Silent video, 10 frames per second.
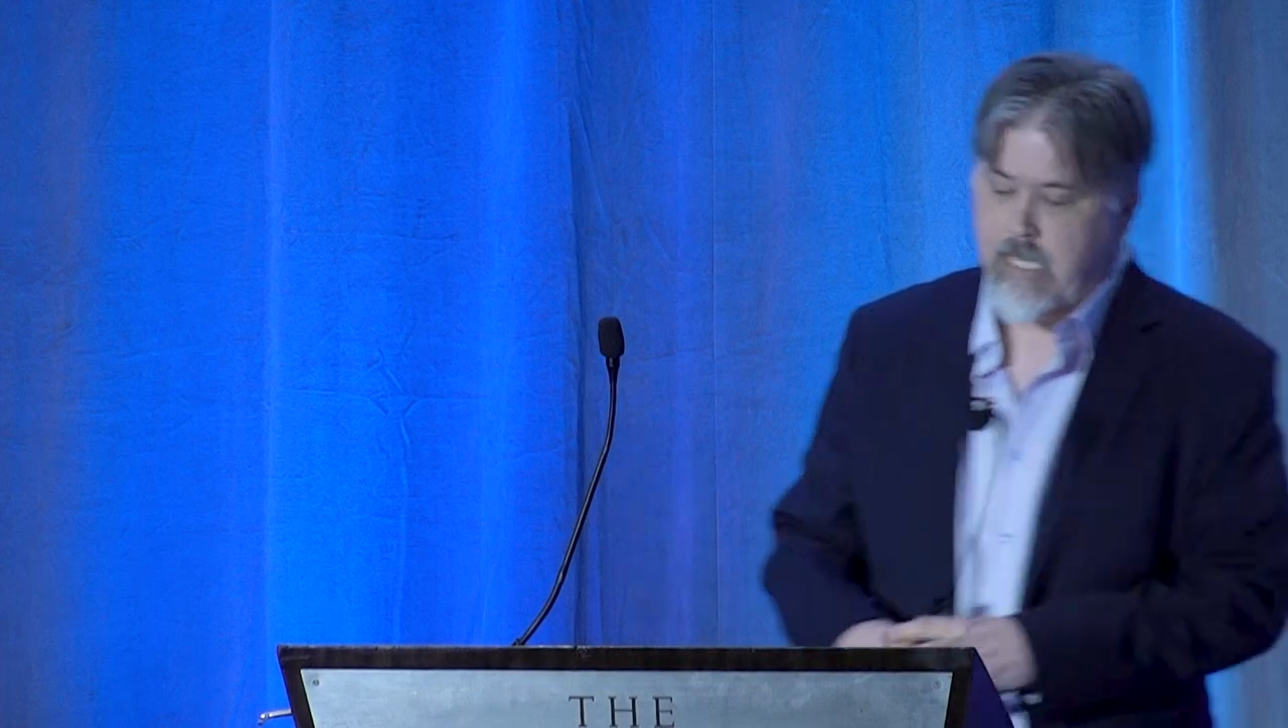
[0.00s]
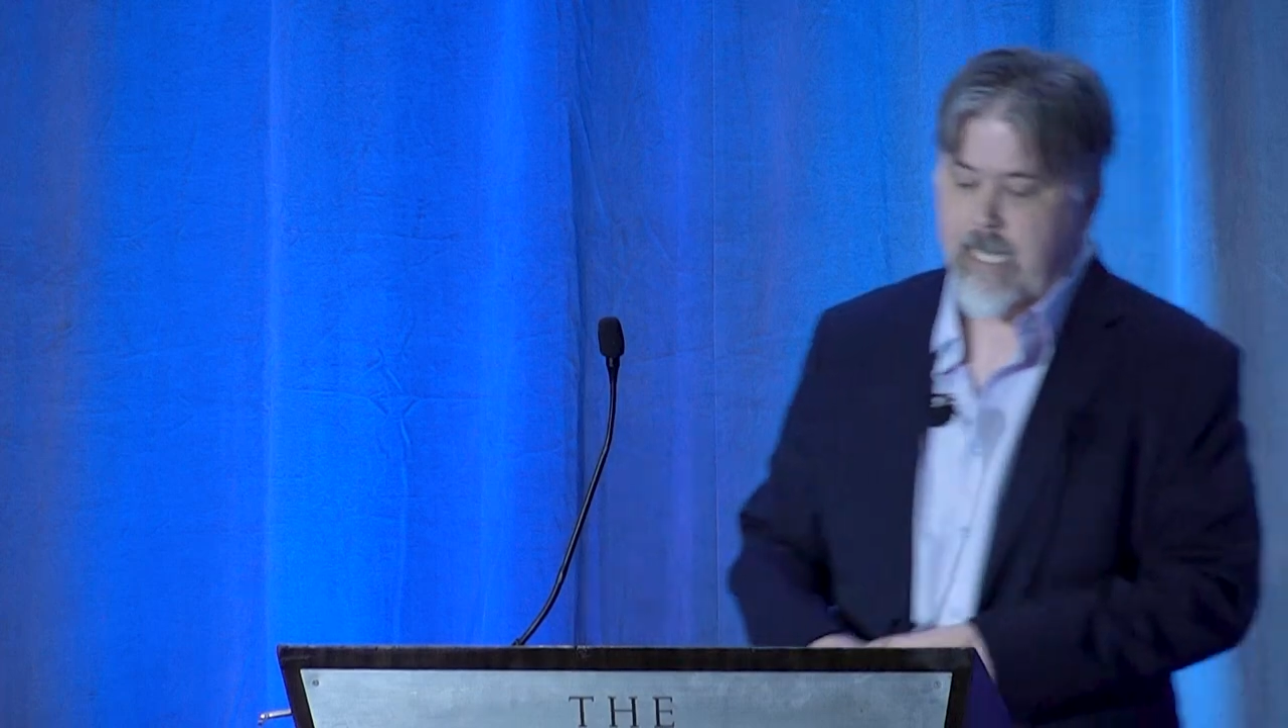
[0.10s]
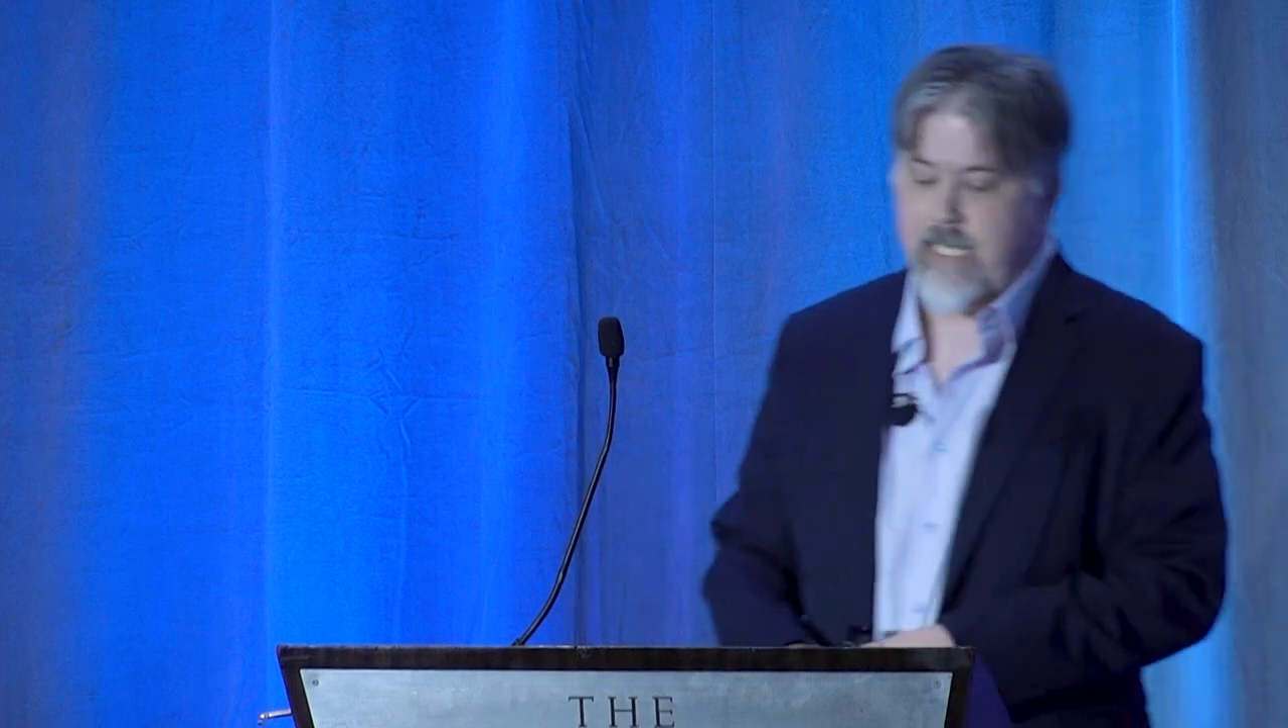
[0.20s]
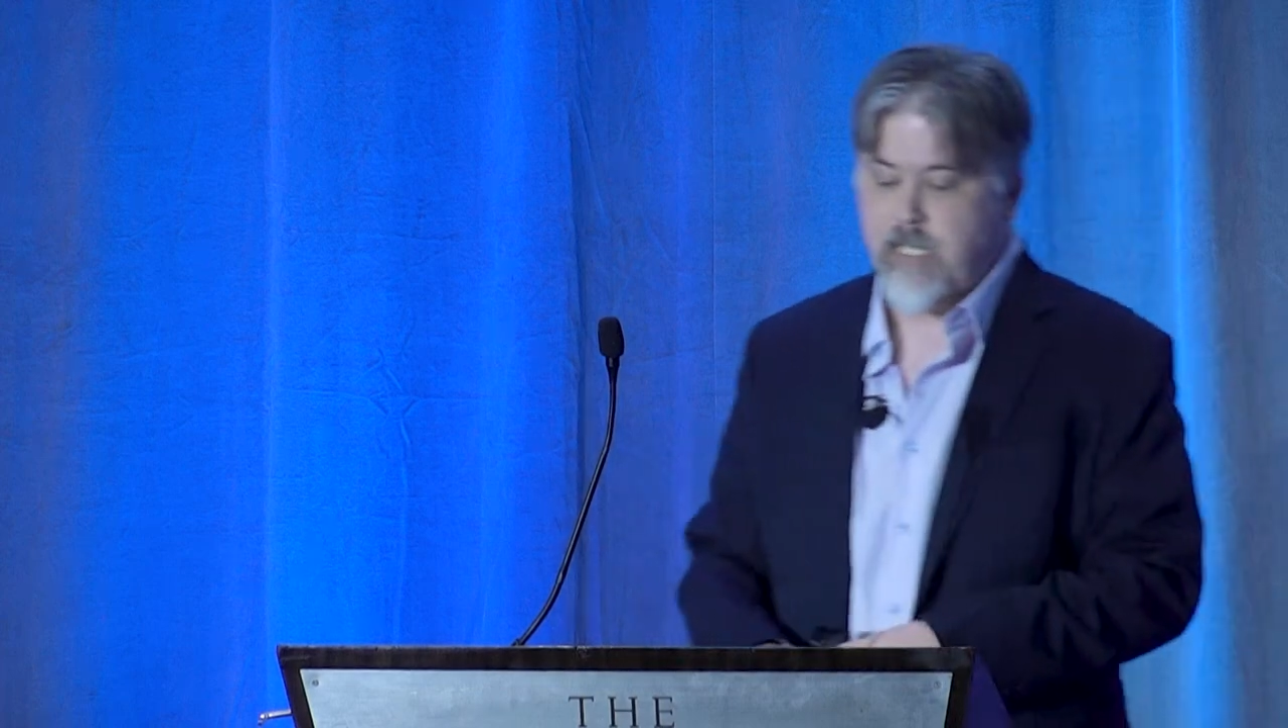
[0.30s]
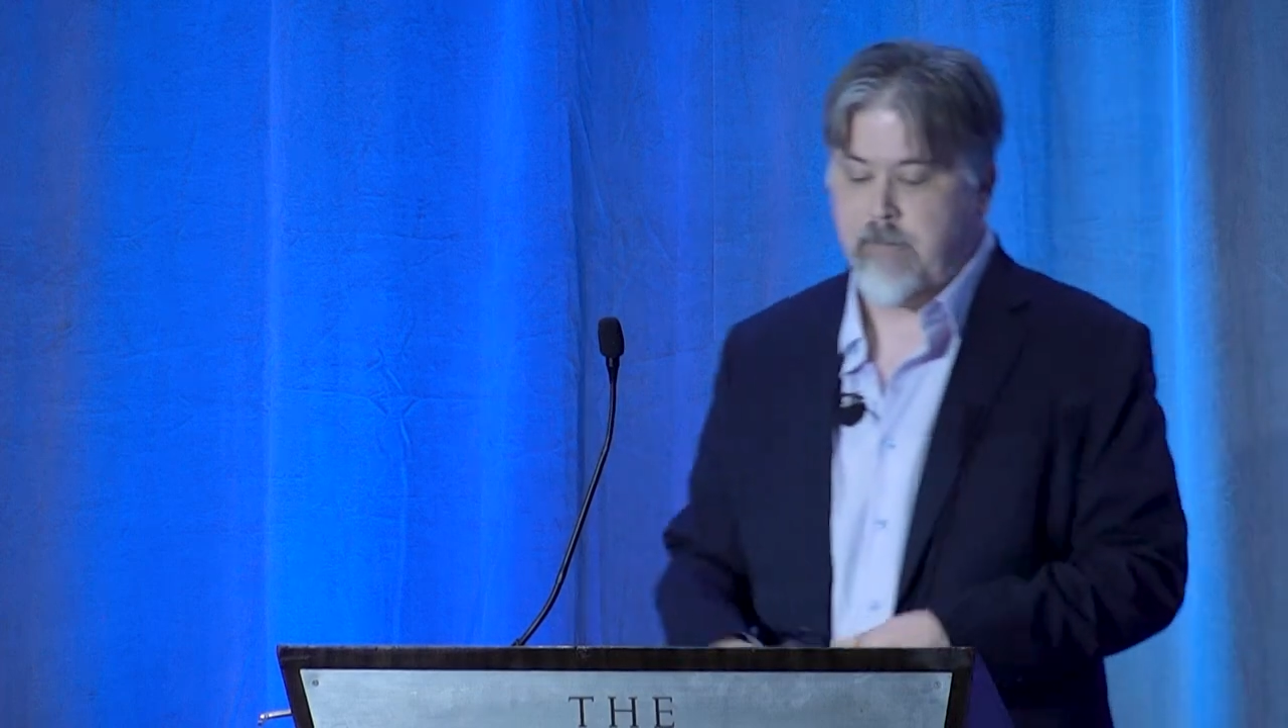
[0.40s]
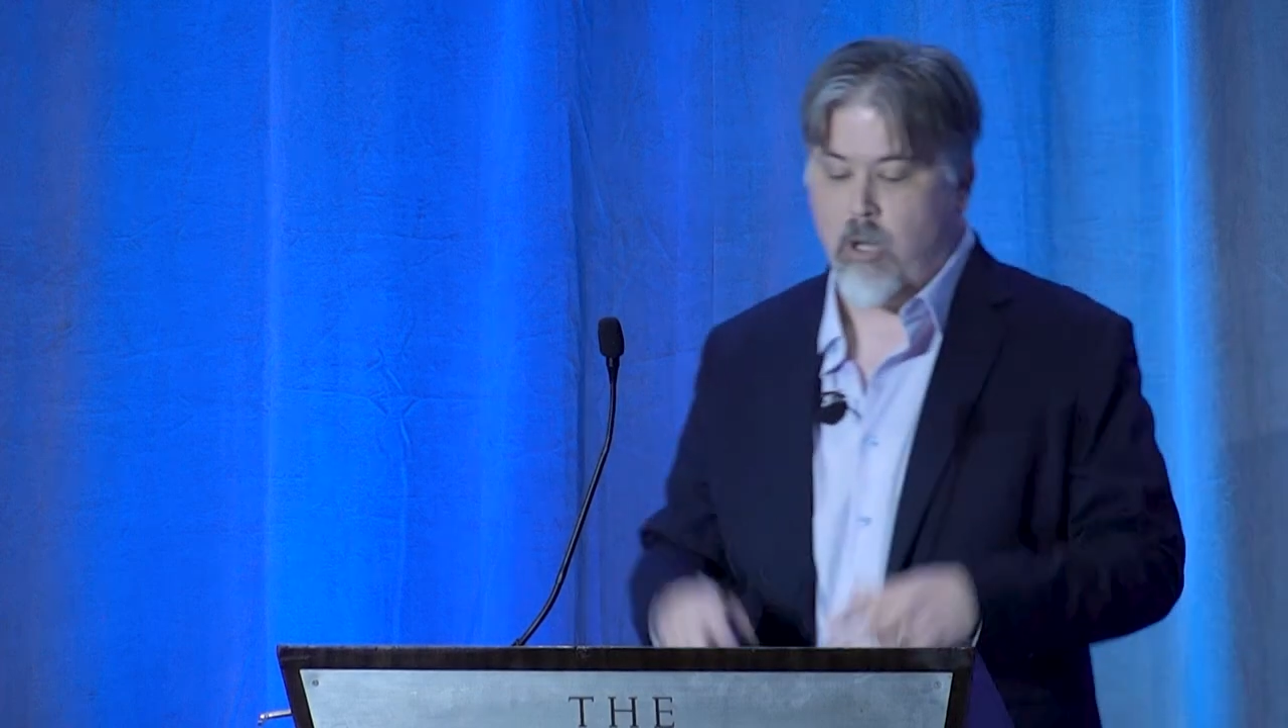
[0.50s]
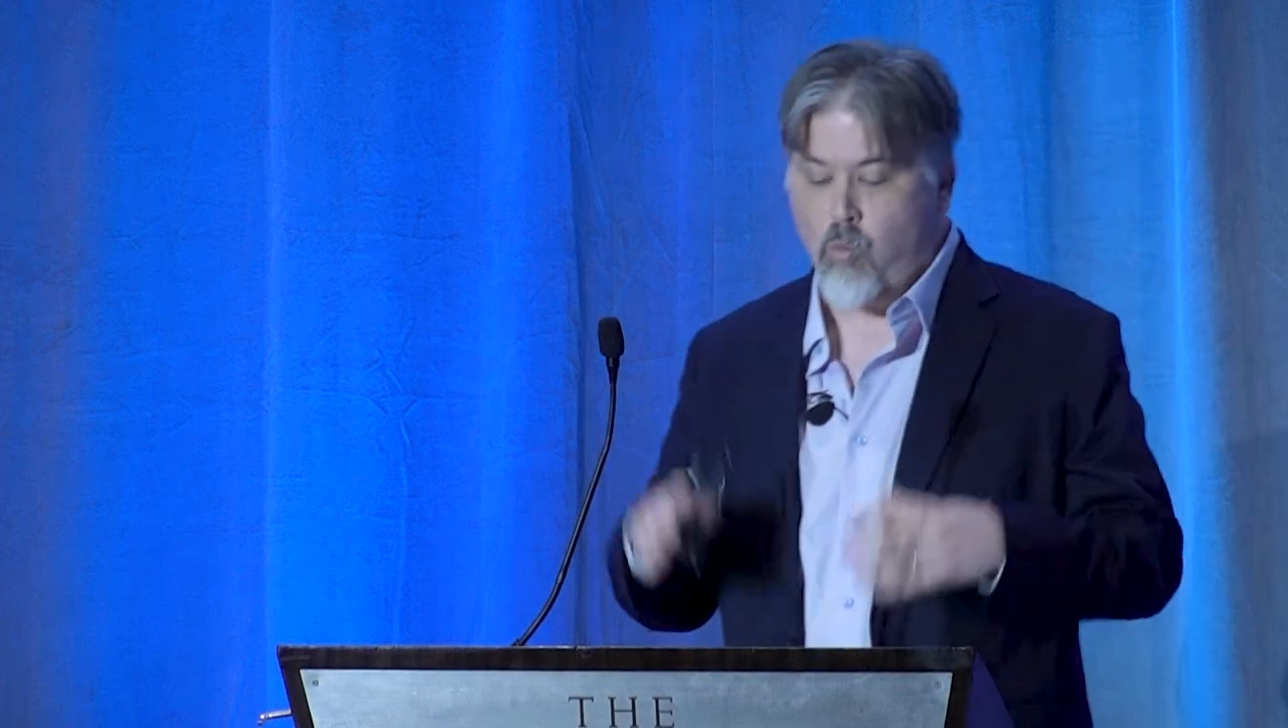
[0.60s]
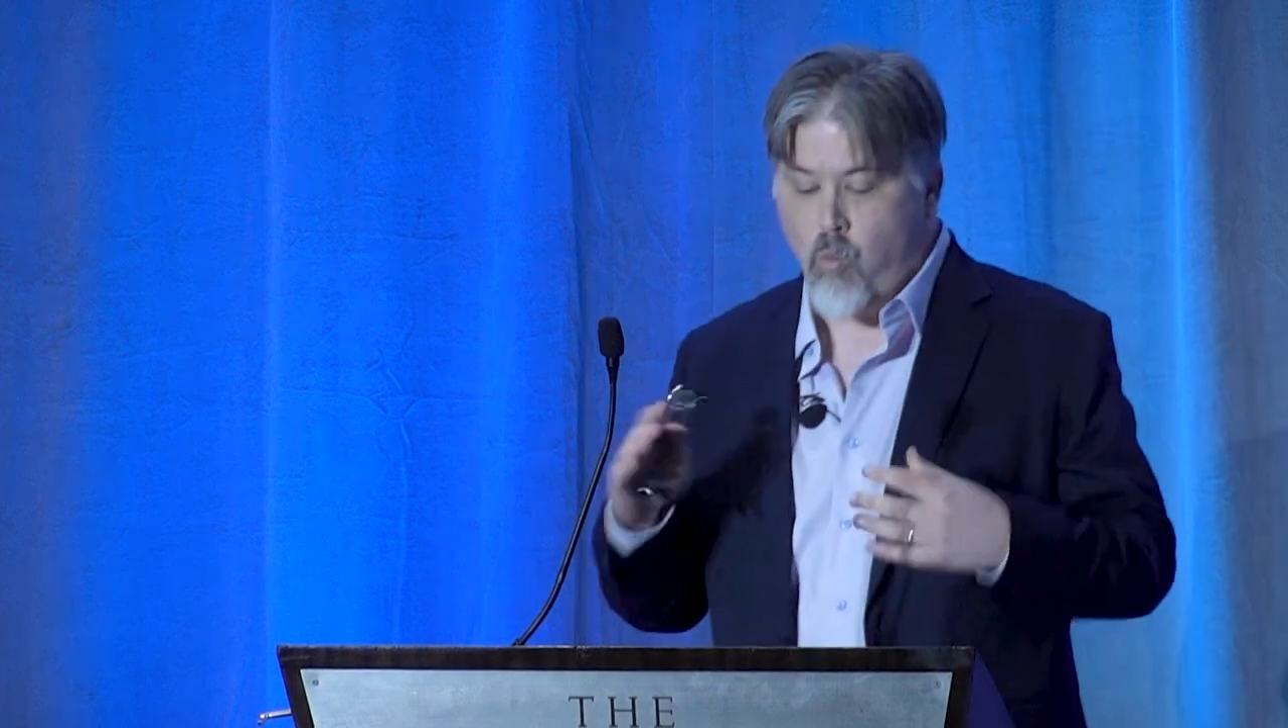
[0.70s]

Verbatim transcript: is about